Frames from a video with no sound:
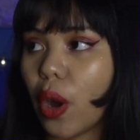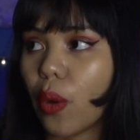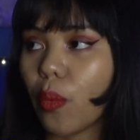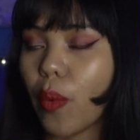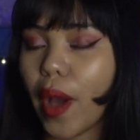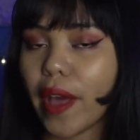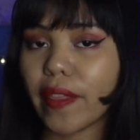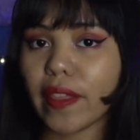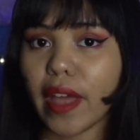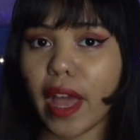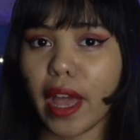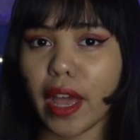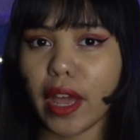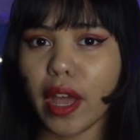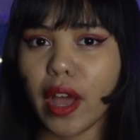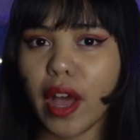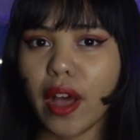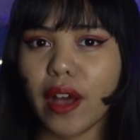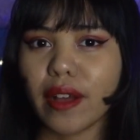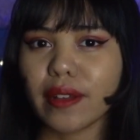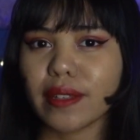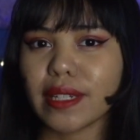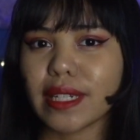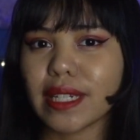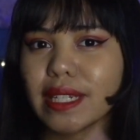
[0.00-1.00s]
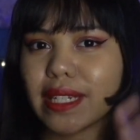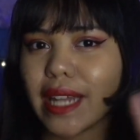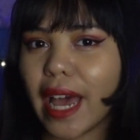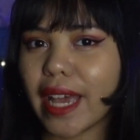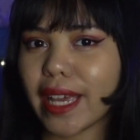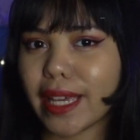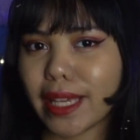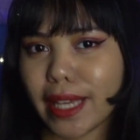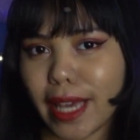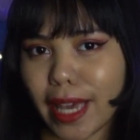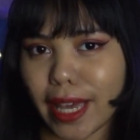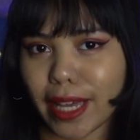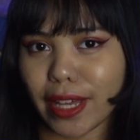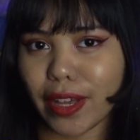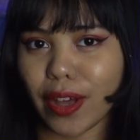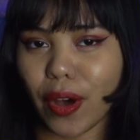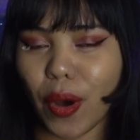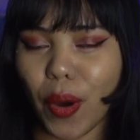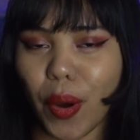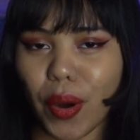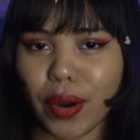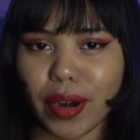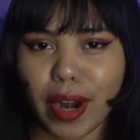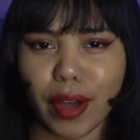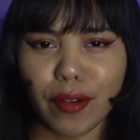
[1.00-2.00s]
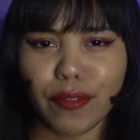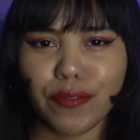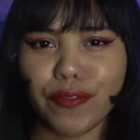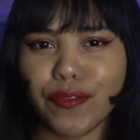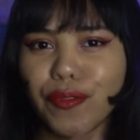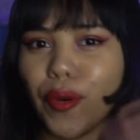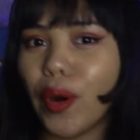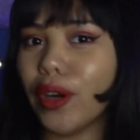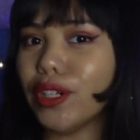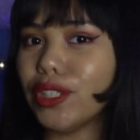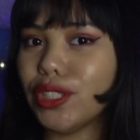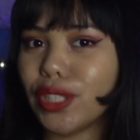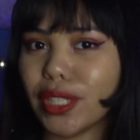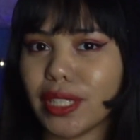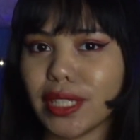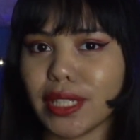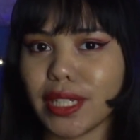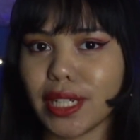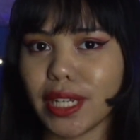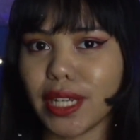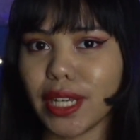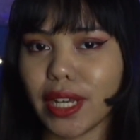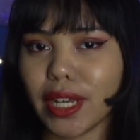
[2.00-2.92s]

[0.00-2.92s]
when a psychic or a fortune